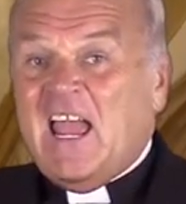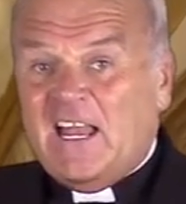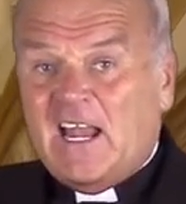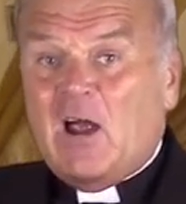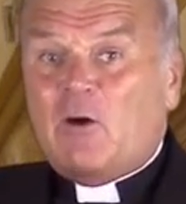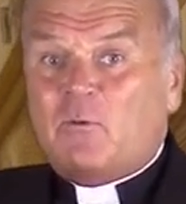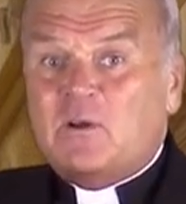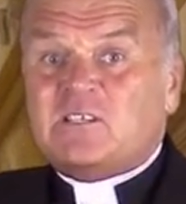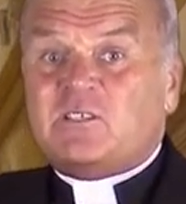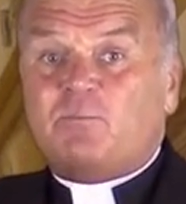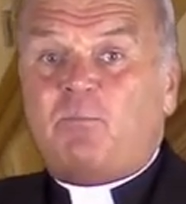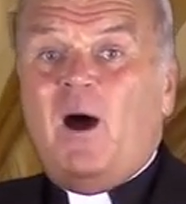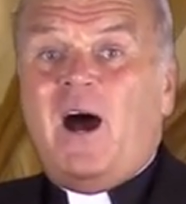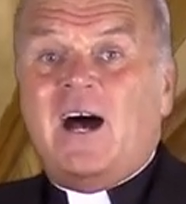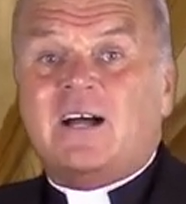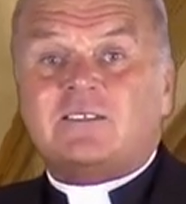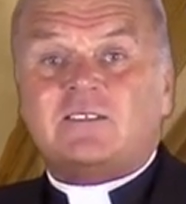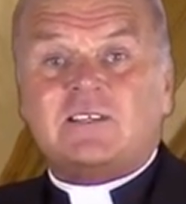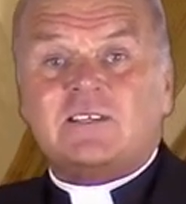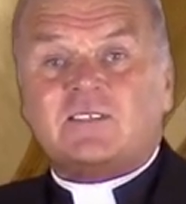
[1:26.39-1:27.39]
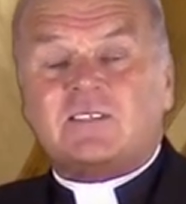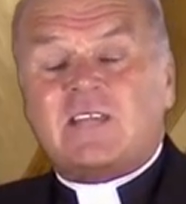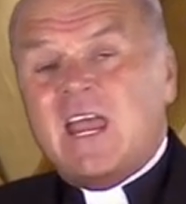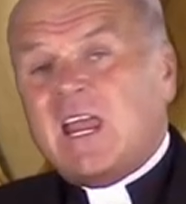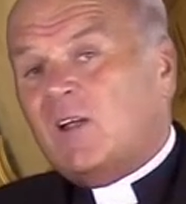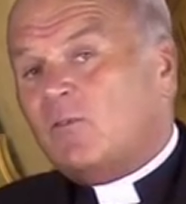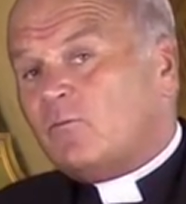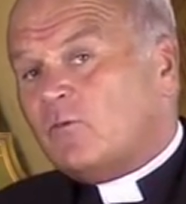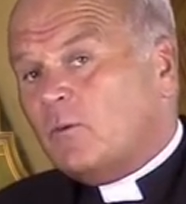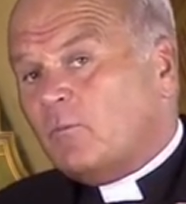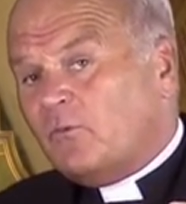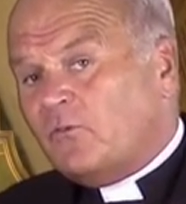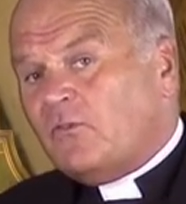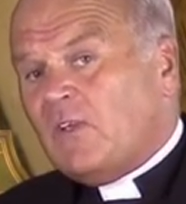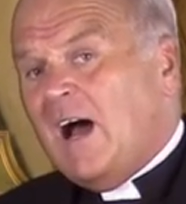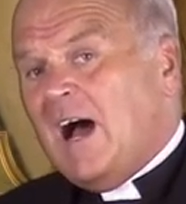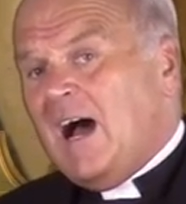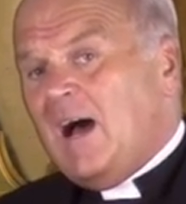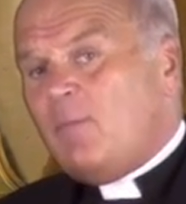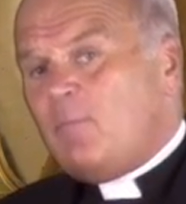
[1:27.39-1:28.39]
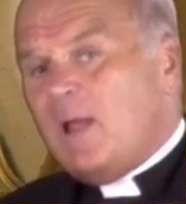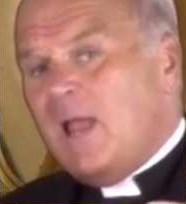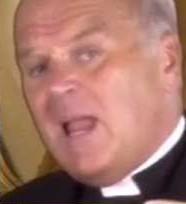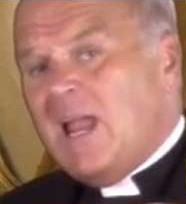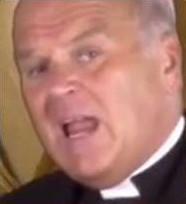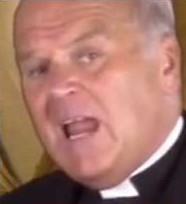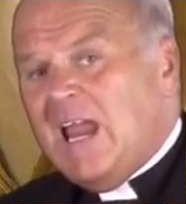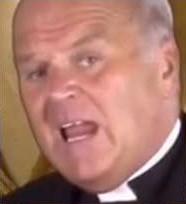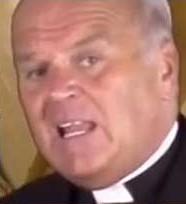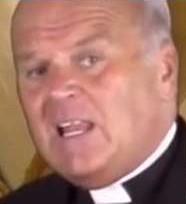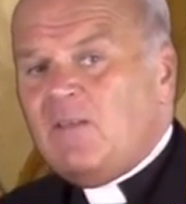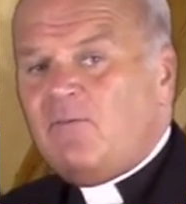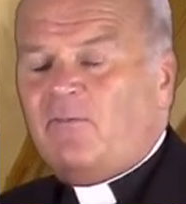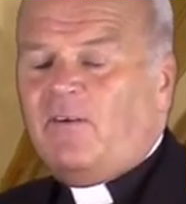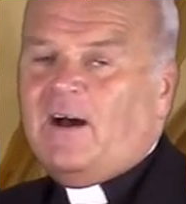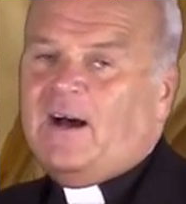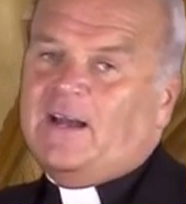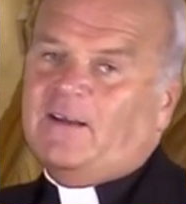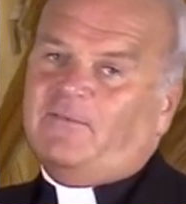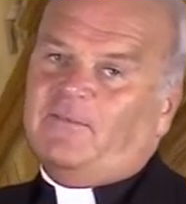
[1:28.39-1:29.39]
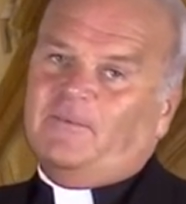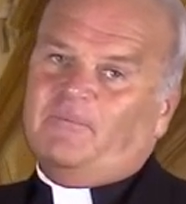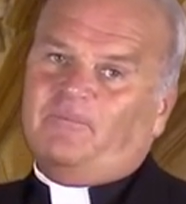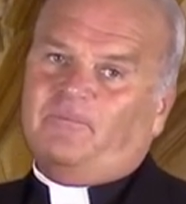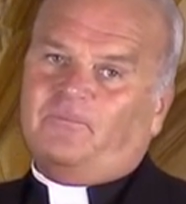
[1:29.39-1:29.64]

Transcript: And our response is taken from Psalm 85.